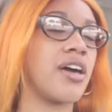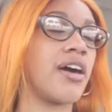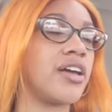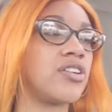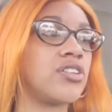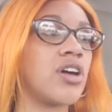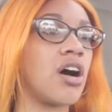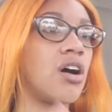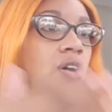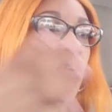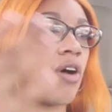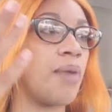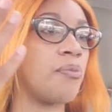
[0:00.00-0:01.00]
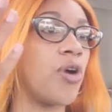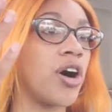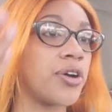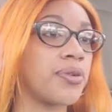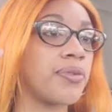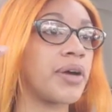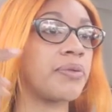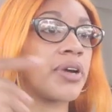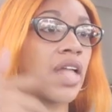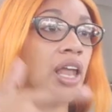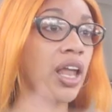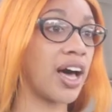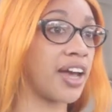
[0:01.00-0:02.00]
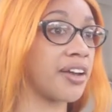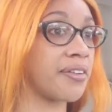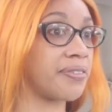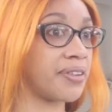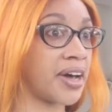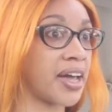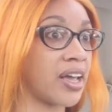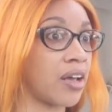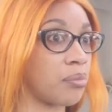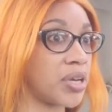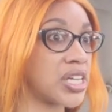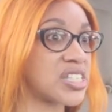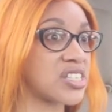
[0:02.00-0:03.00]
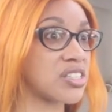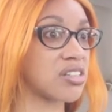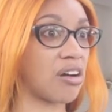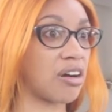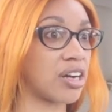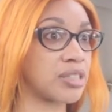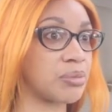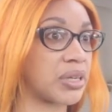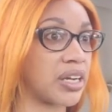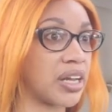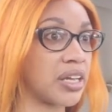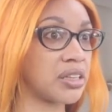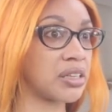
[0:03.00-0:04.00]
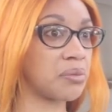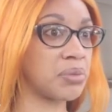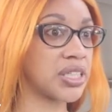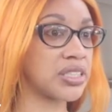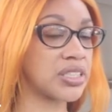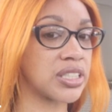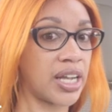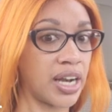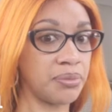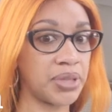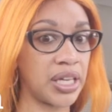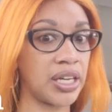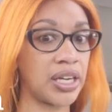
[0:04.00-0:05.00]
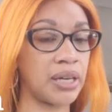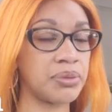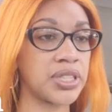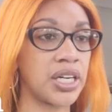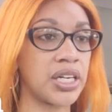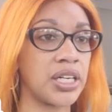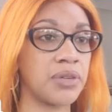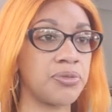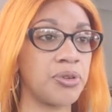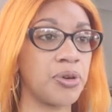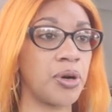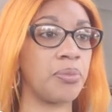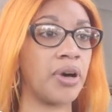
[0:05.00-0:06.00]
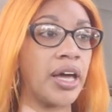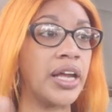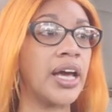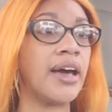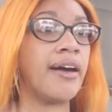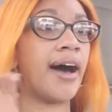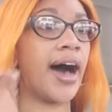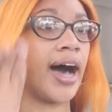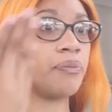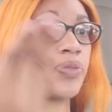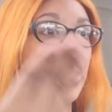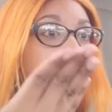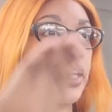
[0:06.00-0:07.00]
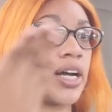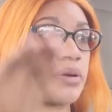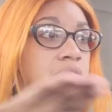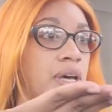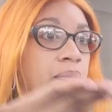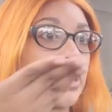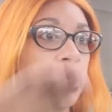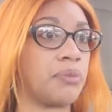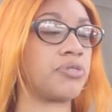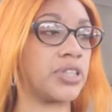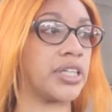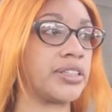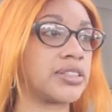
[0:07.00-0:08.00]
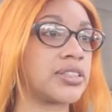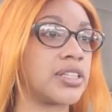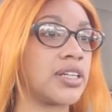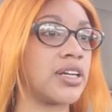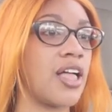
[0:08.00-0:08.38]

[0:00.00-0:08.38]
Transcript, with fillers: And no, I'm walking away with a lot of fucking business cards, but it ain't the business that I'm thinking I'm signing up for. But I'm thinking I'm signing up for this.